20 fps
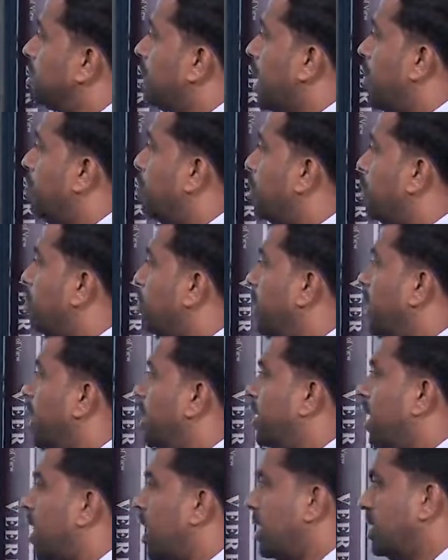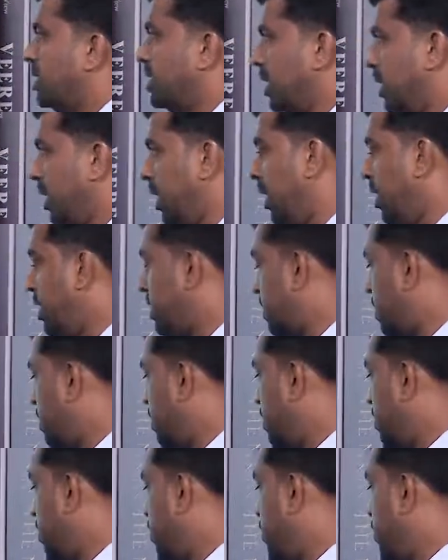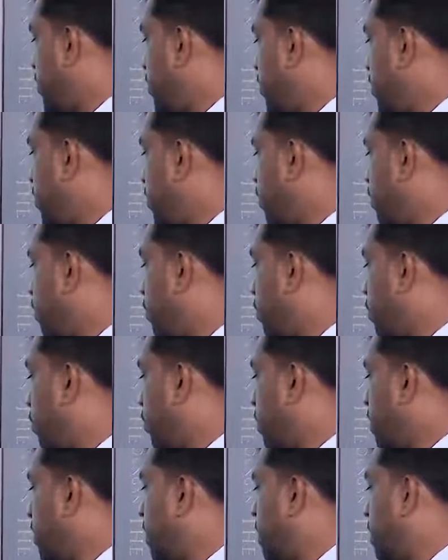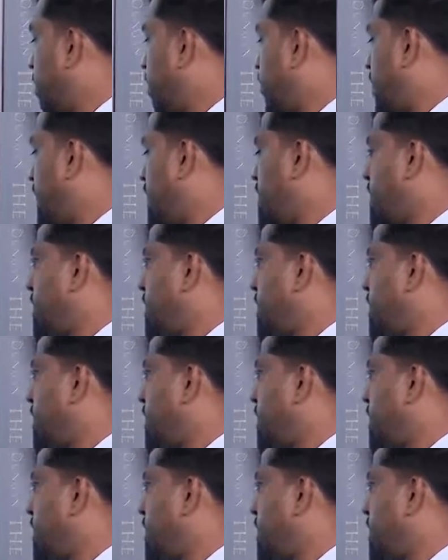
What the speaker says: appropriate answer is fourth one.